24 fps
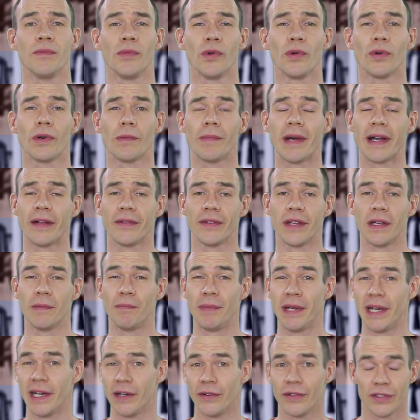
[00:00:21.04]
more about the
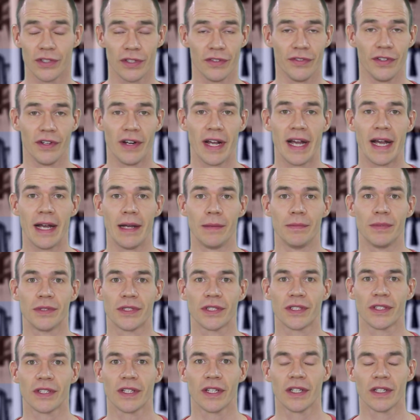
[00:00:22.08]
appearance of your abs.
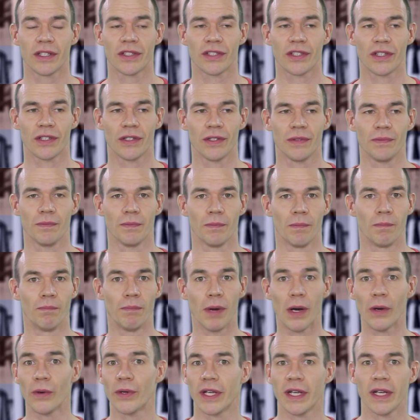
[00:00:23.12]
So
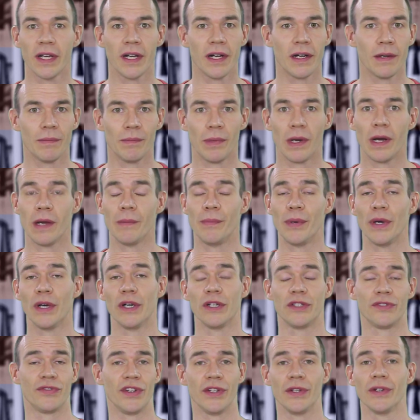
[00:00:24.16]
bulking up,
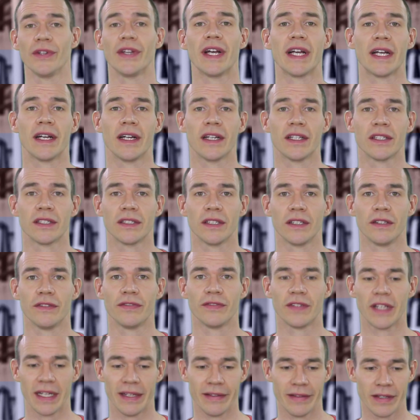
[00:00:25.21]
hypertrophy, all that kind of stuff,
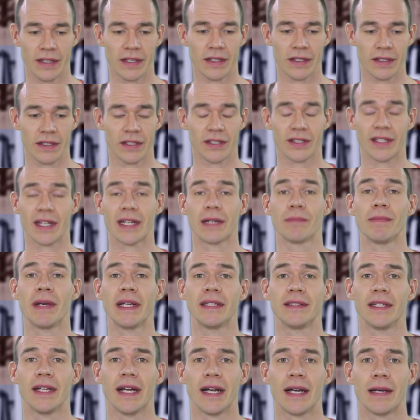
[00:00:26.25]
getting the
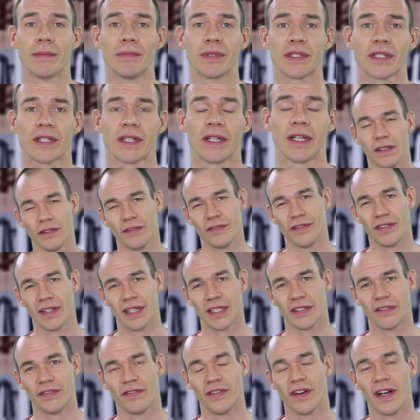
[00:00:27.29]
segmented abs.
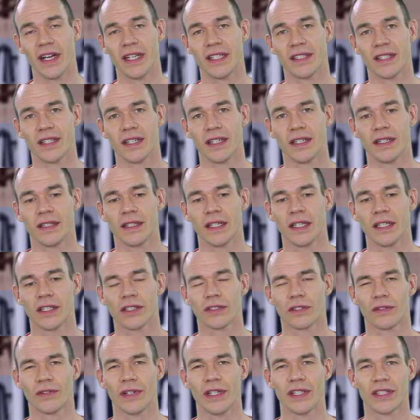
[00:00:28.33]
As a fighter, it's
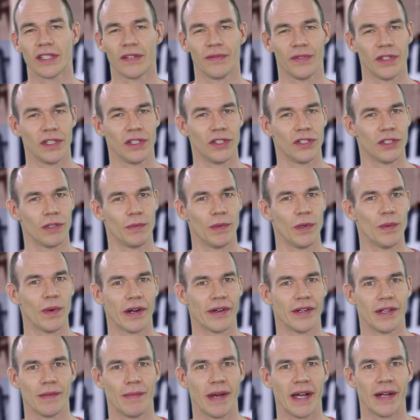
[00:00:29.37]
not really something you should be
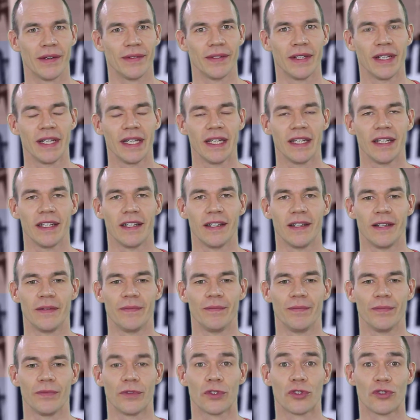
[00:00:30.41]
worried about.
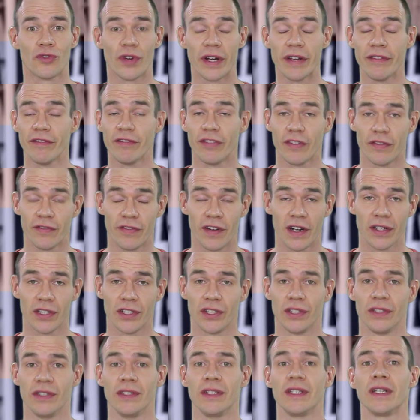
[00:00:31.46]
Train for
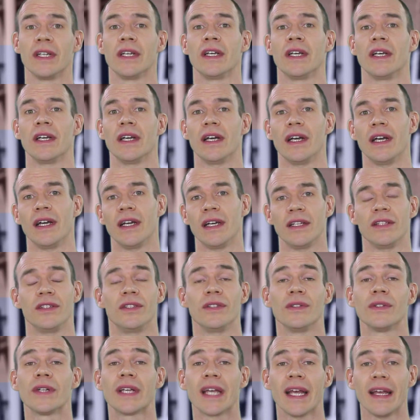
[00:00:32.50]
function and
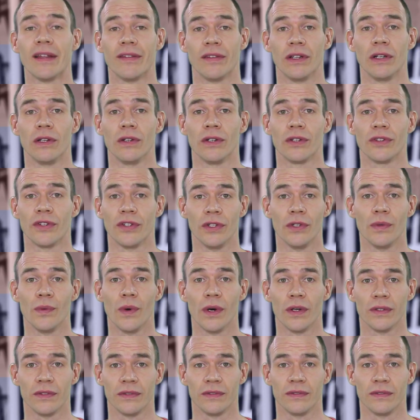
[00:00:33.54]
you'll get the look that you want.